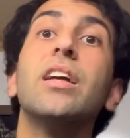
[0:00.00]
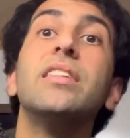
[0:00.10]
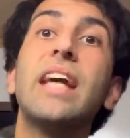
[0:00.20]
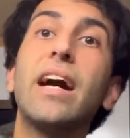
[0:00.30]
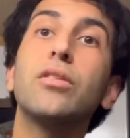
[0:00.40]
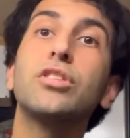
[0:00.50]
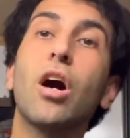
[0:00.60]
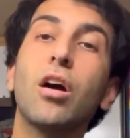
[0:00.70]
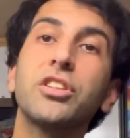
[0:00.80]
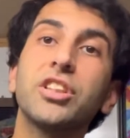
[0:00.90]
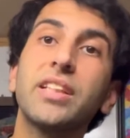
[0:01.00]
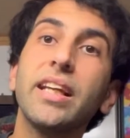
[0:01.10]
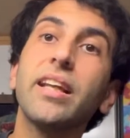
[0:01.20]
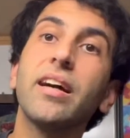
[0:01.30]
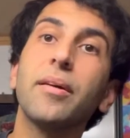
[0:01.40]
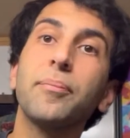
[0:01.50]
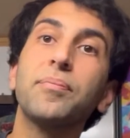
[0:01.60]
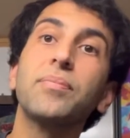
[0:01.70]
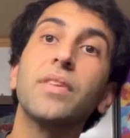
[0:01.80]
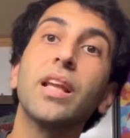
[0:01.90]
down to Argentina.
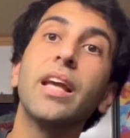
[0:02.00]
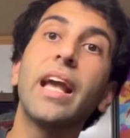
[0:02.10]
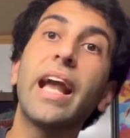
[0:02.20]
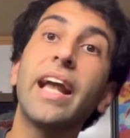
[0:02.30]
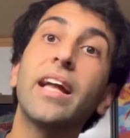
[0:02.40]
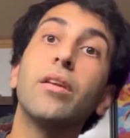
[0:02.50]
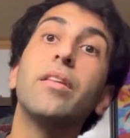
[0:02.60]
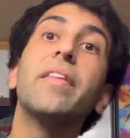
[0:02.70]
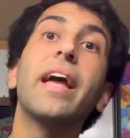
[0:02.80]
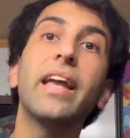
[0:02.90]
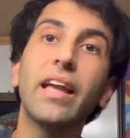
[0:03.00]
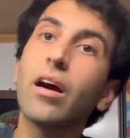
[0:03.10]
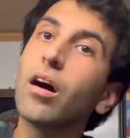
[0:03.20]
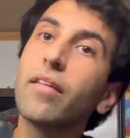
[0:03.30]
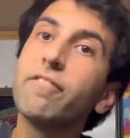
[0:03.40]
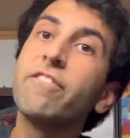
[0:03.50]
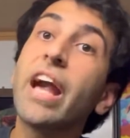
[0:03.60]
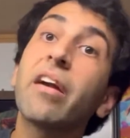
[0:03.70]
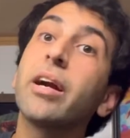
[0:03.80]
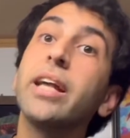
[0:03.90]
And they
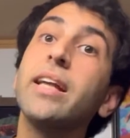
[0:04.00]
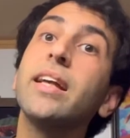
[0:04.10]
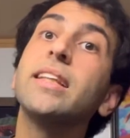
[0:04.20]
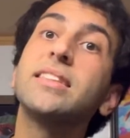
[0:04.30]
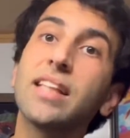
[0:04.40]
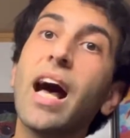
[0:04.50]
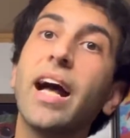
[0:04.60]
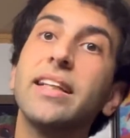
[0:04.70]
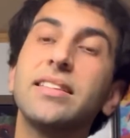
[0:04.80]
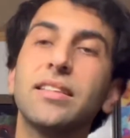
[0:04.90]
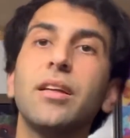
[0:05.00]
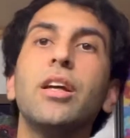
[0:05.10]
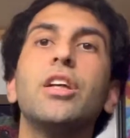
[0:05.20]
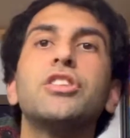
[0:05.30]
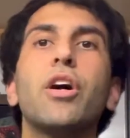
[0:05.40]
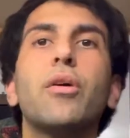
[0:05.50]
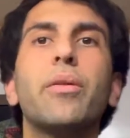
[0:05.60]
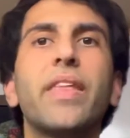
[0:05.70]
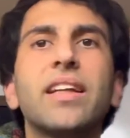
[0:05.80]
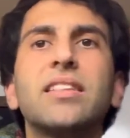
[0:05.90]
vary in size. So
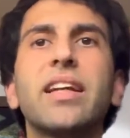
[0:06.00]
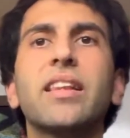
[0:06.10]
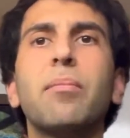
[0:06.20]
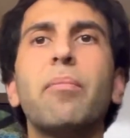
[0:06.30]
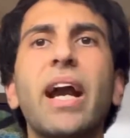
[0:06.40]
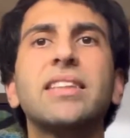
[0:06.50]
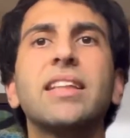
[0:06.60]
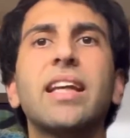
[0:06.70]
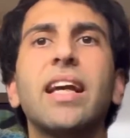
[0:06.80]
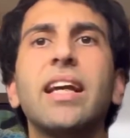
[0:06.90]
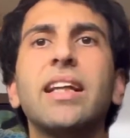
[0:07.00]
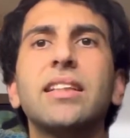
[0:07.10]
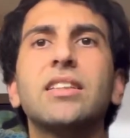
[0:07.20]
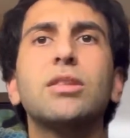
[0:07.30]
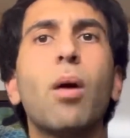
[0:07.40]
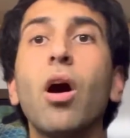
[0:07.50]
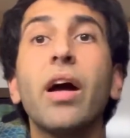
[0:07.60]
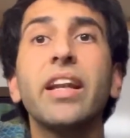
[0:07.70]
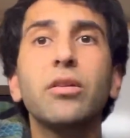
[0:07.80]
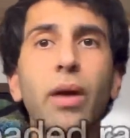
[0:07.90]
things like the Mexican
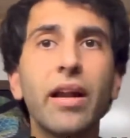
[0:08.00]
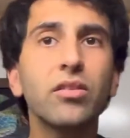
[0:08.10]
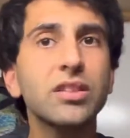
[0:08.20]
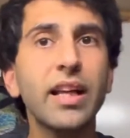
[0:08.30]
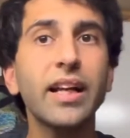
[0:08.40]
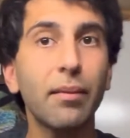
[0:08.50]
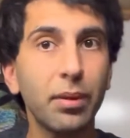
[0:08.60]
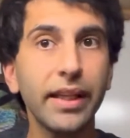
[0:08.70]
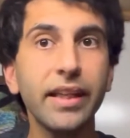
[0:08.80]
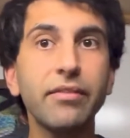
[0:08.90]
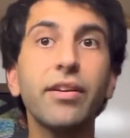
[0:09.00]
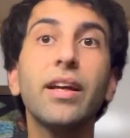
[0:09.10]
small-headed rattlesnake, I believe,